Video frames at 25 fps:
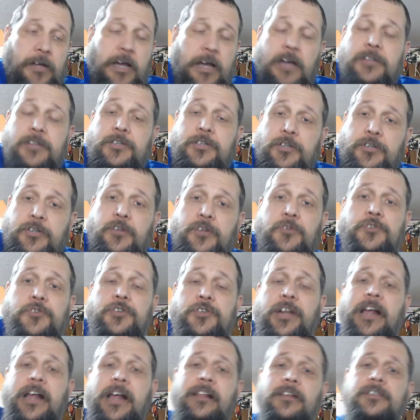
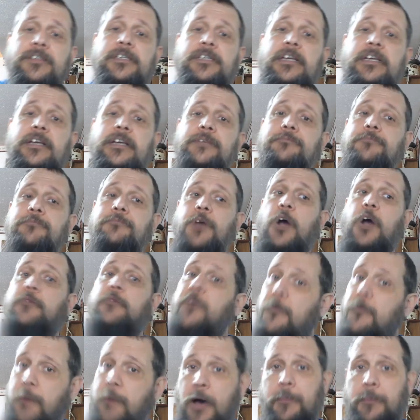constitutionality
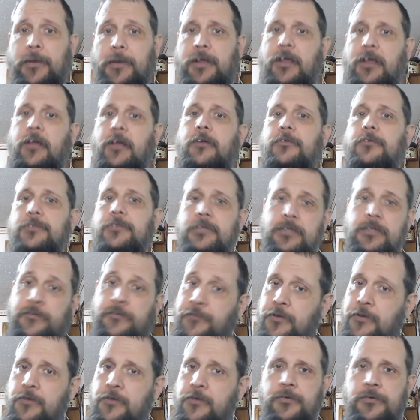of Obamacare just
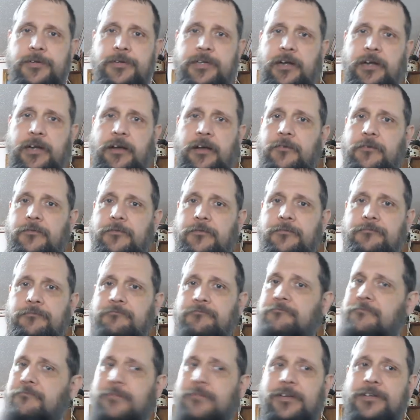a few years ago.
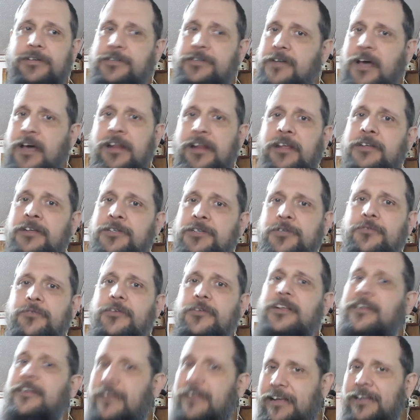It's not
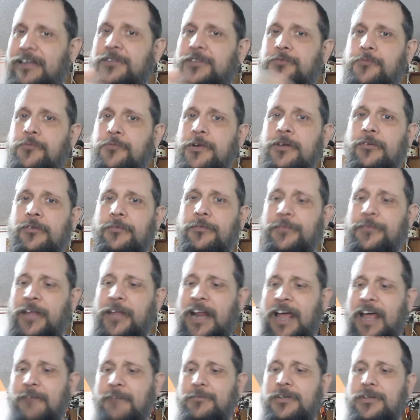history, it's real.
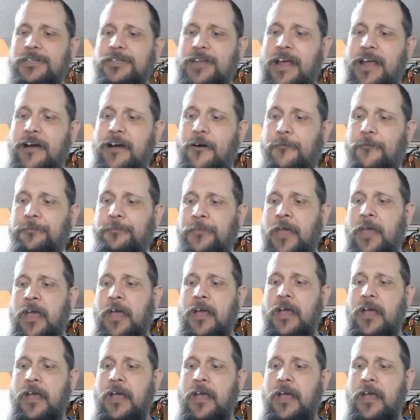It happens now.